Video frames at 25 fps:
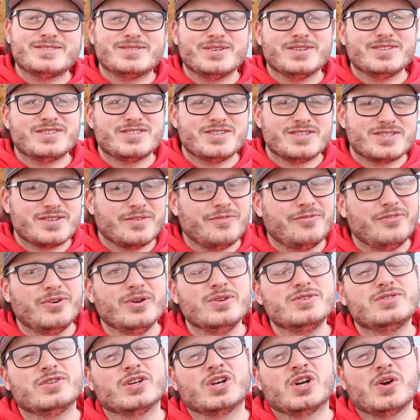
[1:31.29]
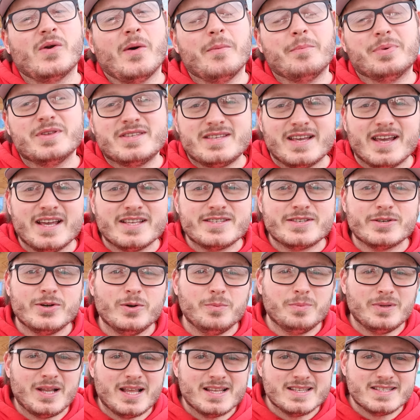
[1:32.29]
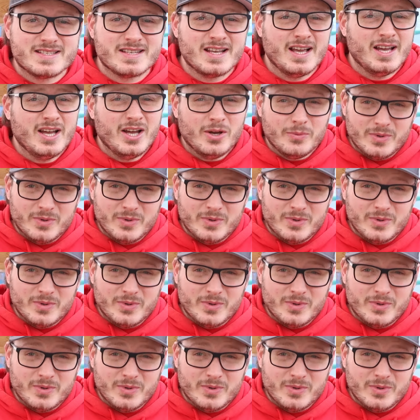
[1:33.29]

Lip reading: such as the fruits that grow on potato plants,